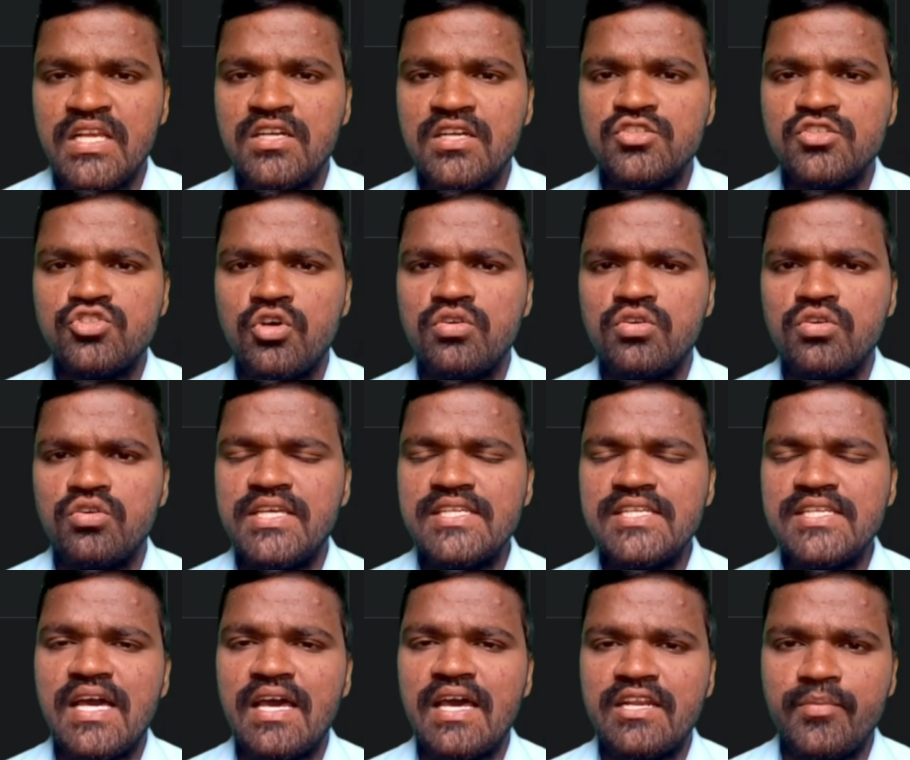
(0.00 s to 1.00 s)
So
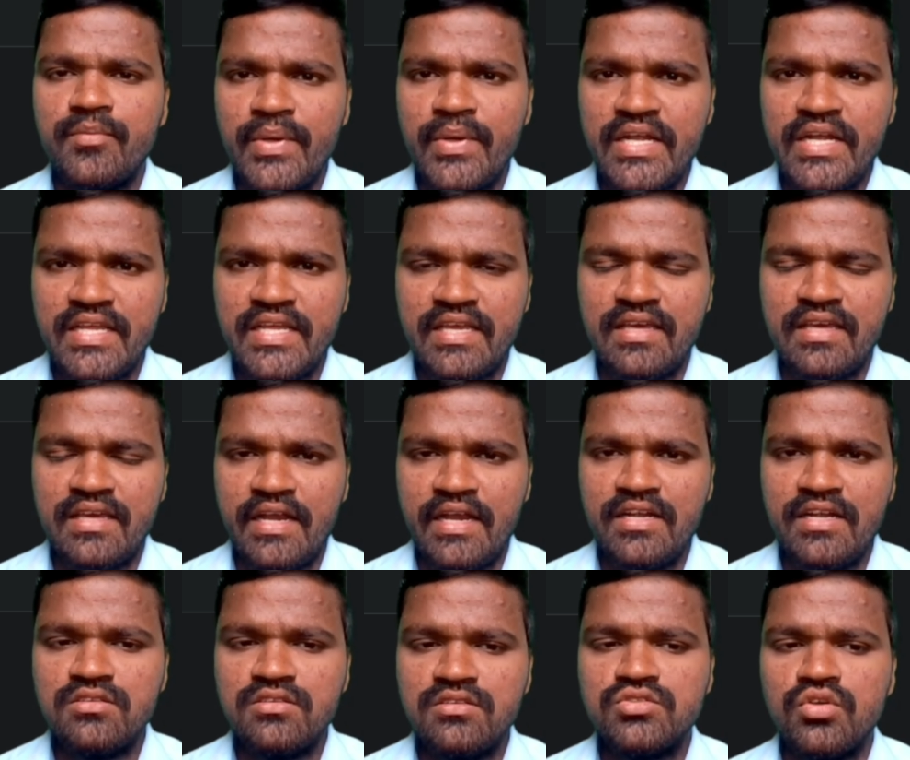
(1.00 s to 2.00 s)
these are repeating,
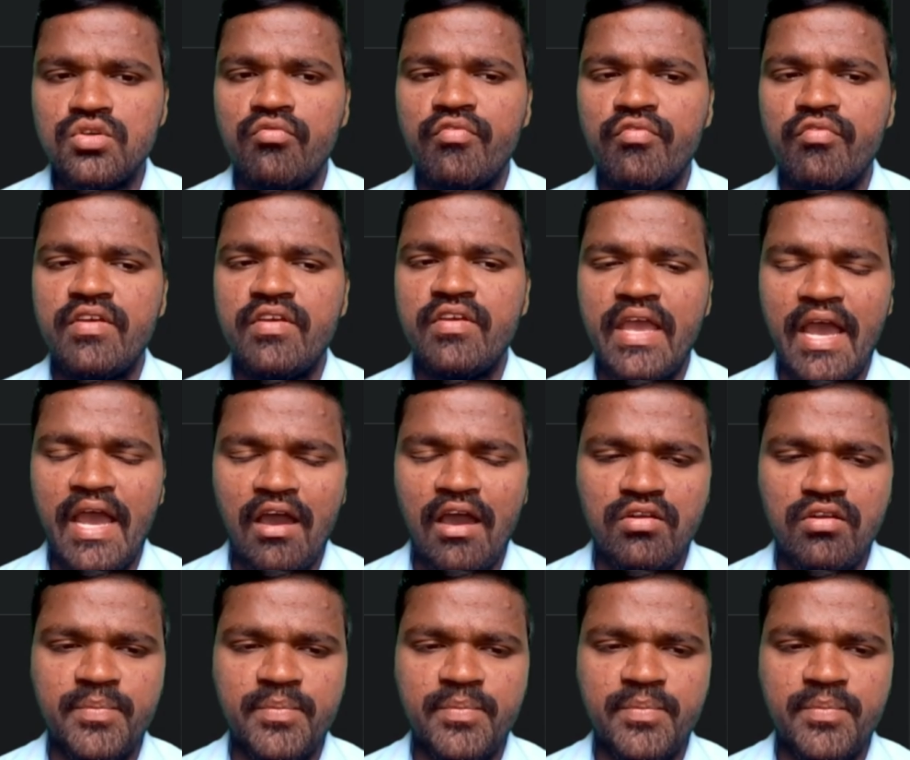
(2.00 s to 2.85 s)
right? So when we have